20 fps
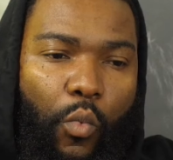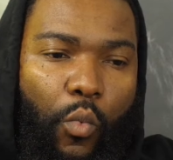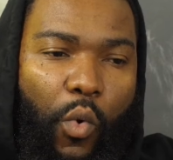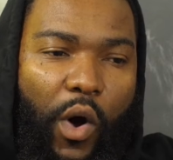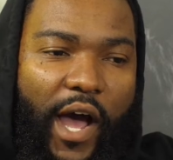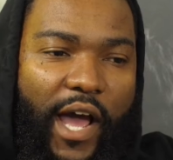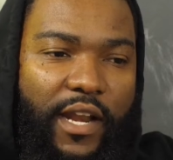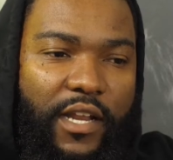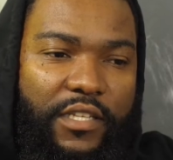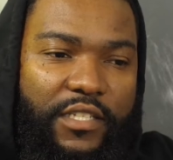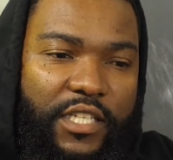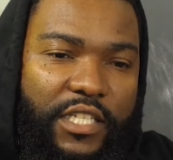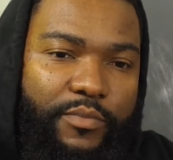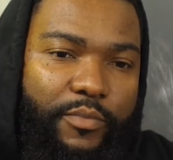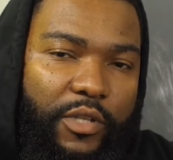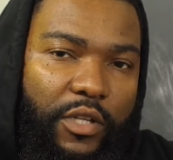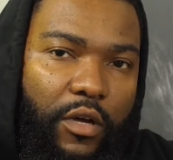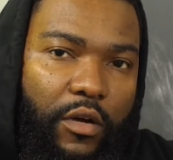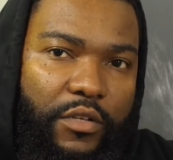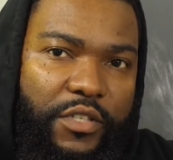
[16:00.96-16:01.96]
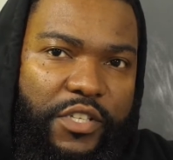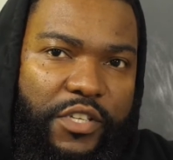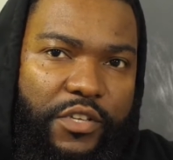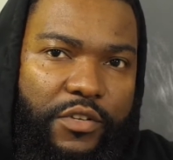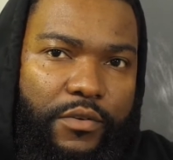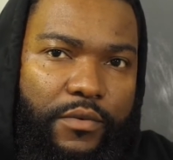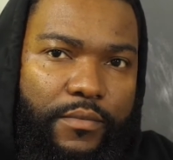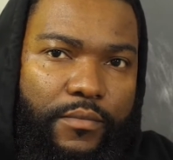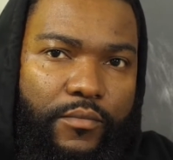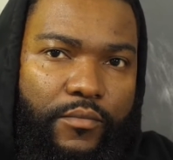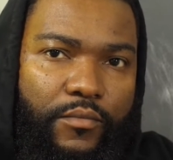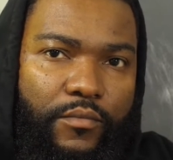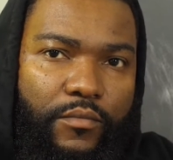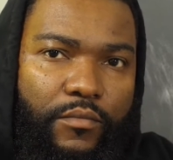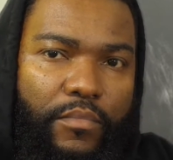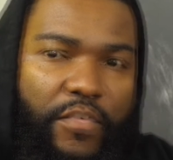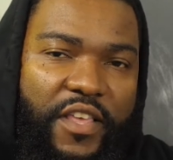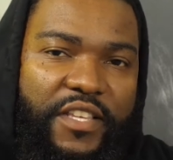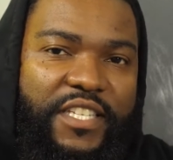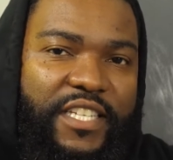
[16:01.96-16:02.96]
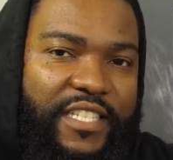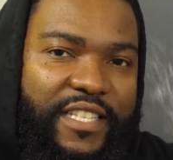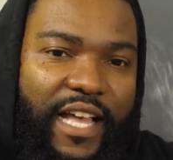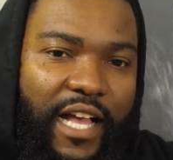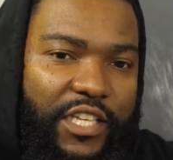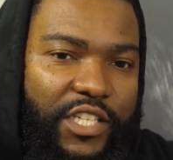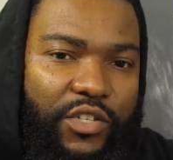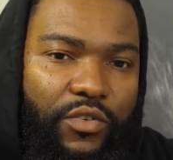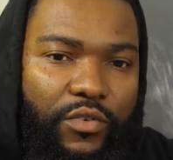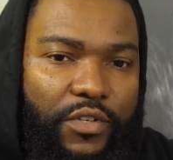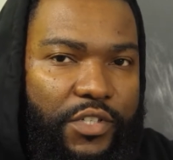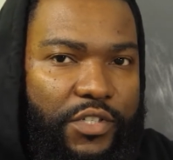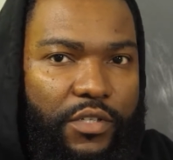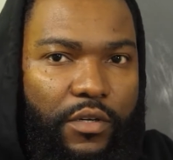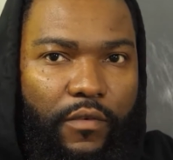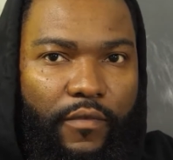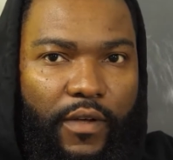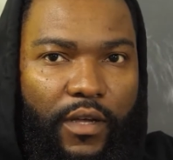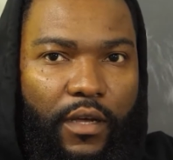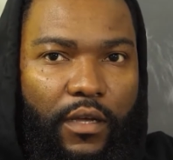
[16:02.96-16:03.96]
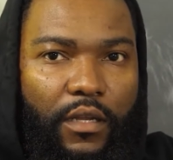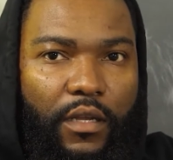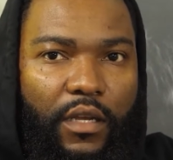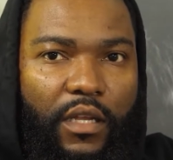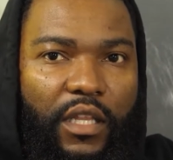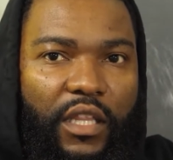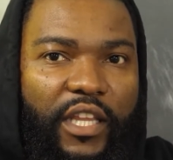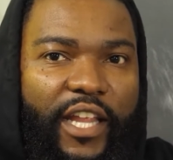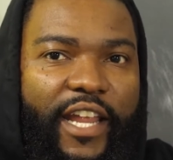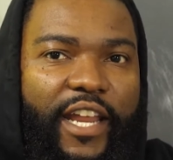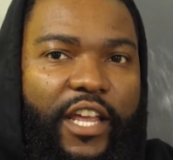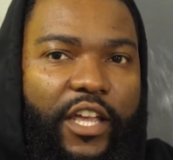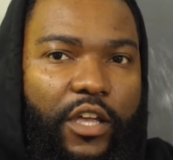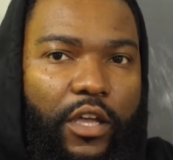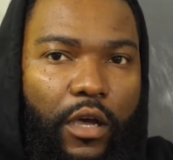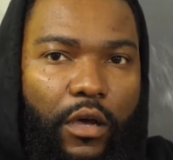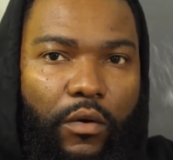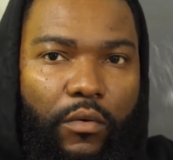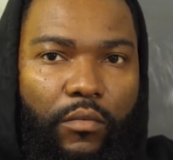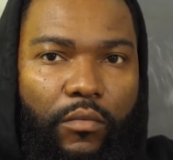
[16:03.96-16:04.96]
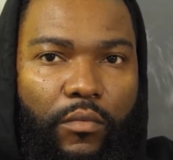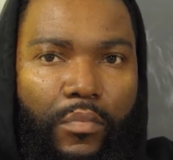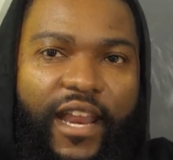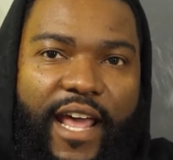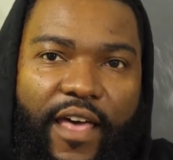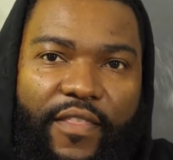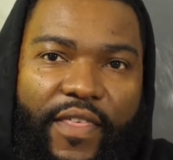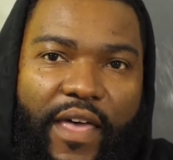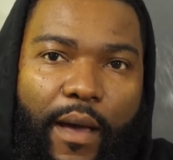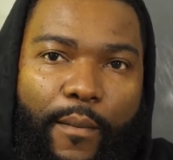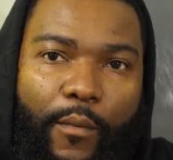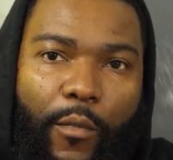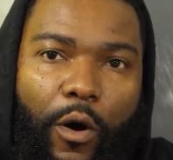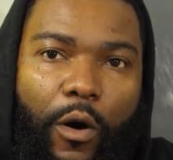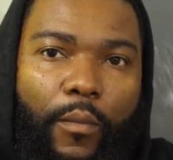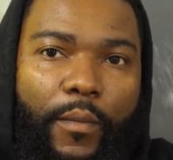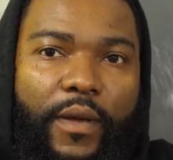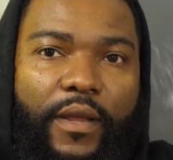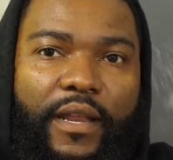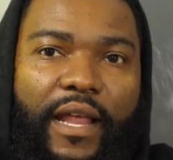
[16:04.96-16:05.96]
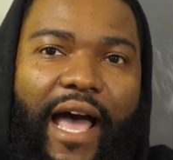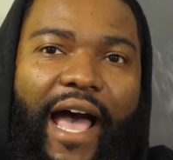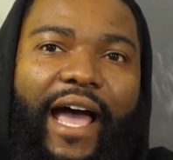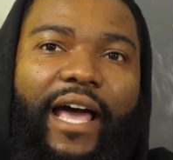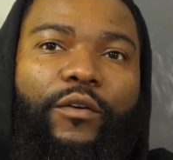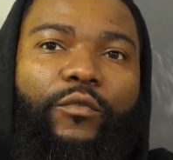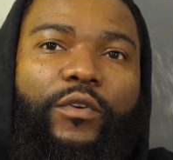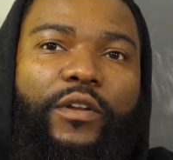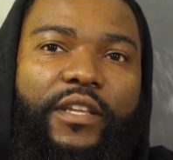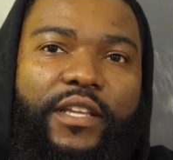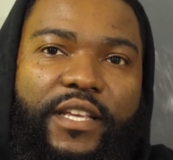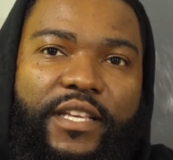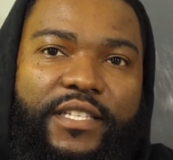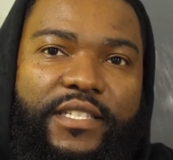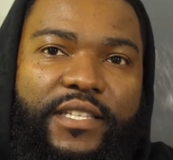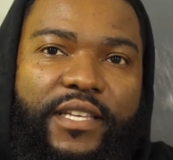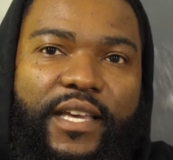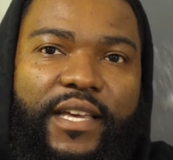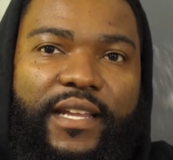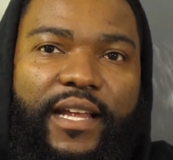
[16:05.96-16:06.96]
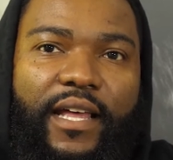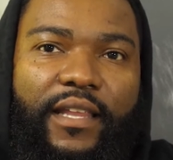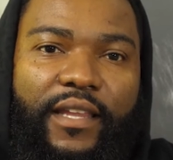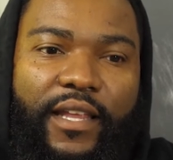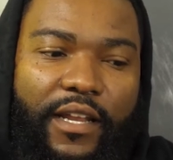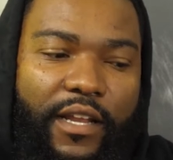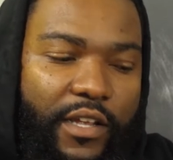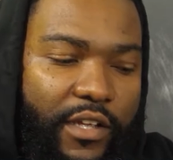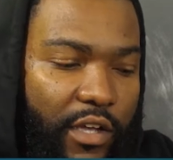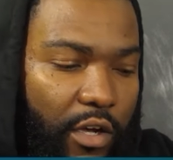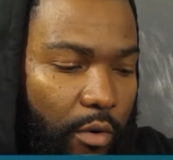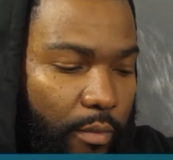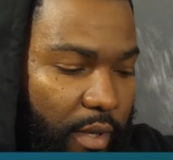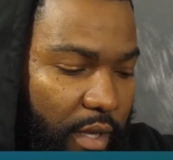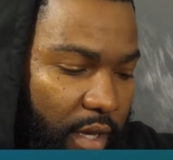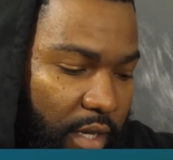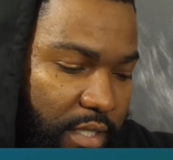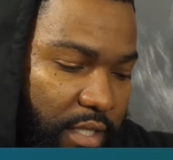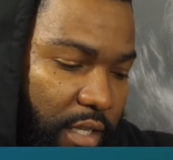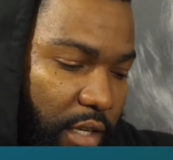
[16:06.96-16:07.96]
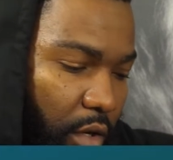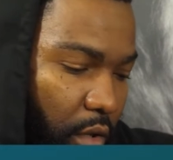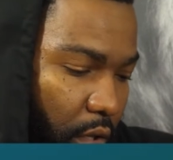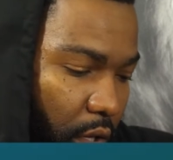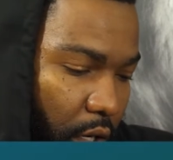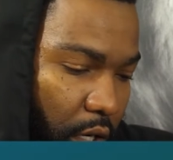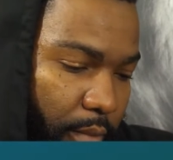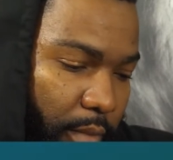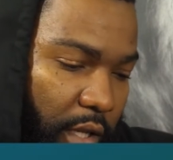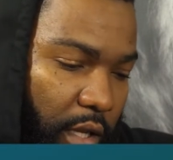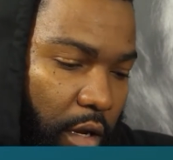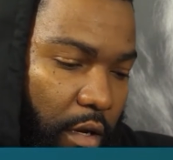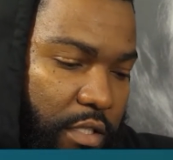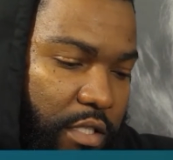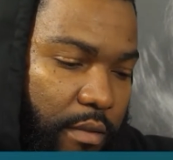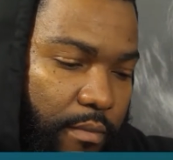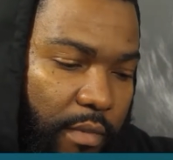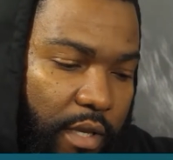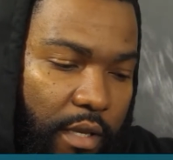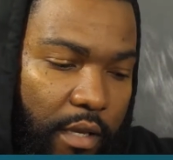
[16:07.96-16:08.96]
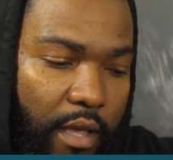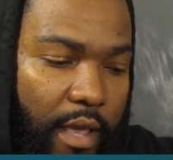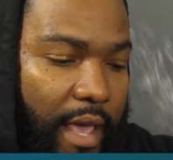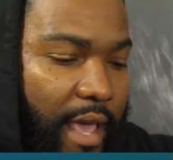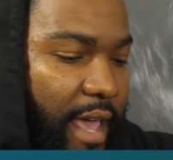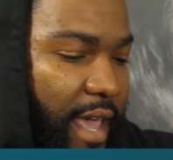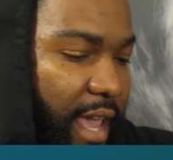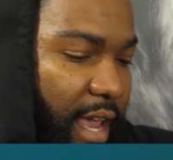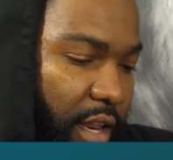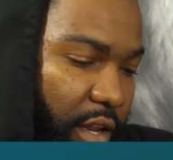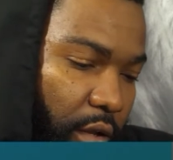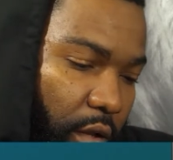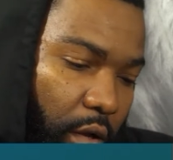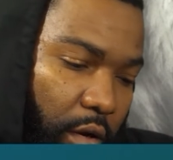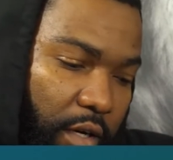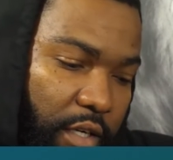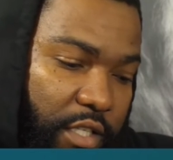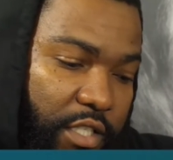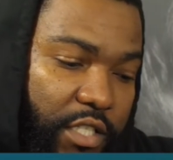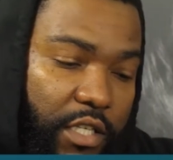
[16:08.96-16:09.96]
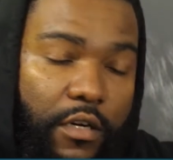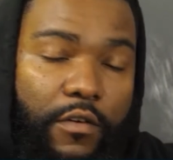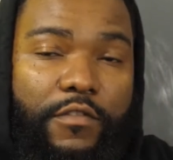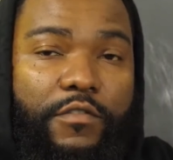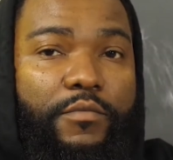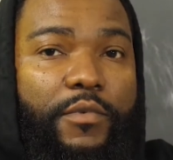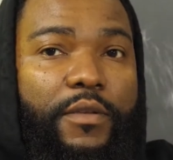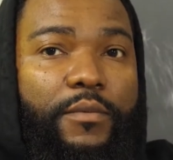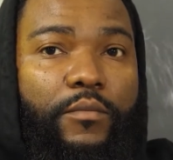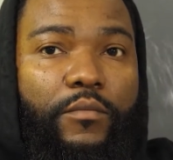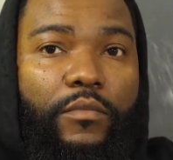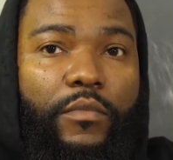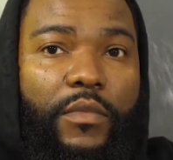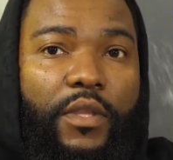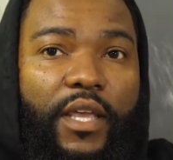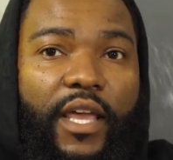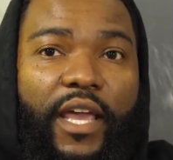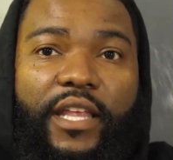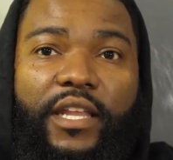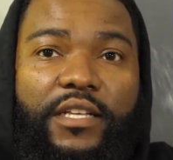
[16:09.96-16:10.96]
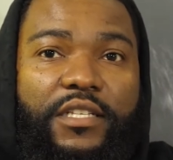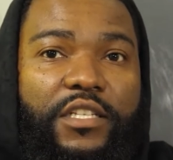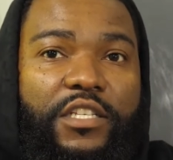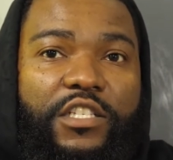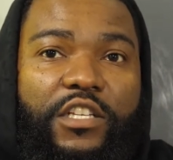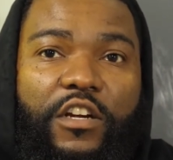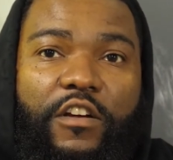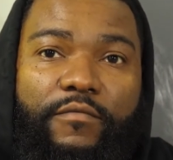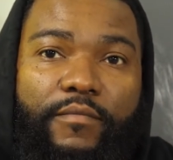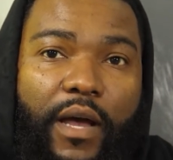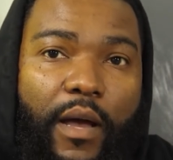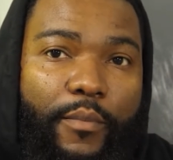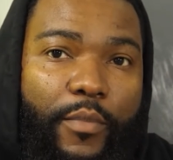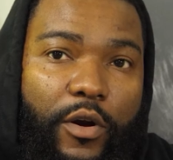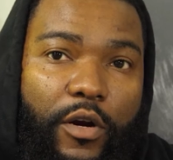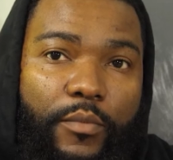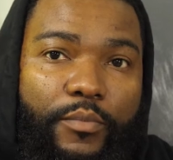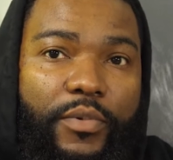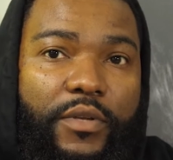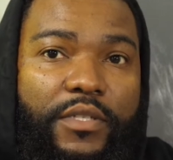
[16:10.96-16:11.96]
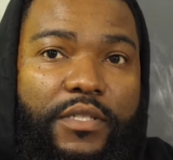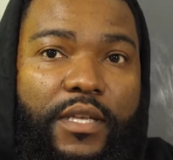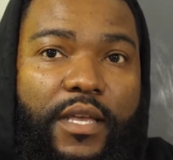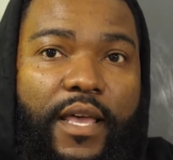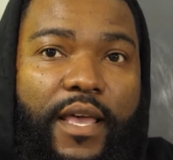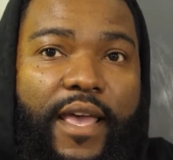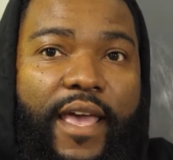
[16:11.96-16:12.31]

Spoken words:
why does this belong to you? This is not yours, Joevan. Let it go. And at that moment, I release it and I let it go because it no longer belongs to me. It no longer serves me. It doesn't serve my purpose.